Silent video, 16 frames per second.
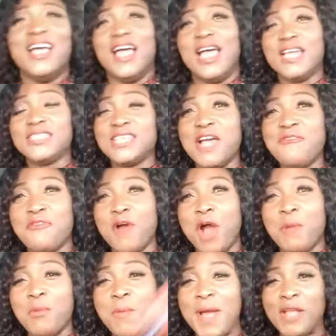At here for
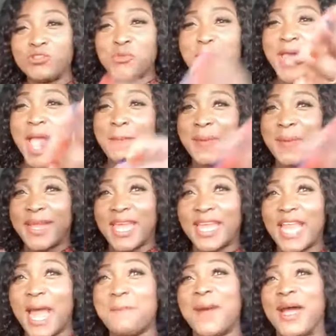a mobile to me a
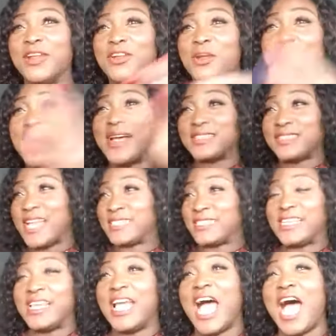picking number, no master
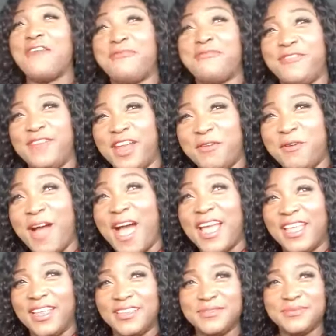tea, Afre.
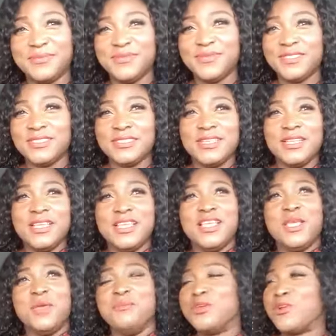Why?
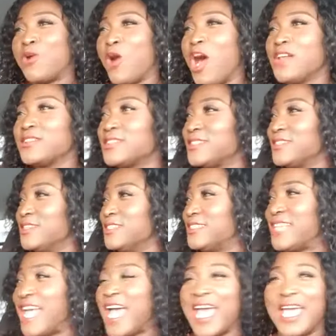Because,
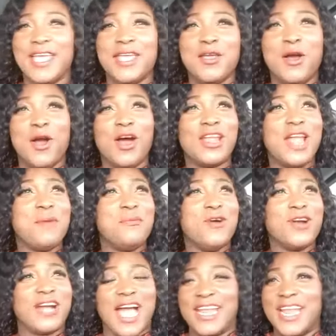say,
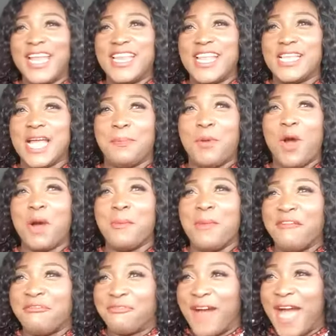honorable candidate, your poor
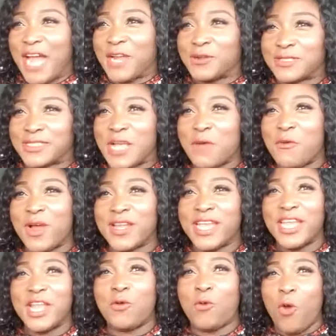befan who said what the
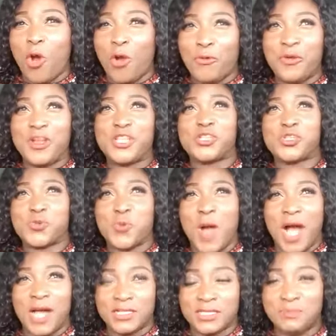Nicko
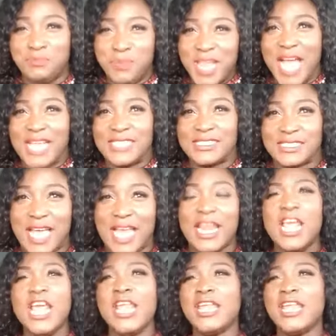rituals be and son.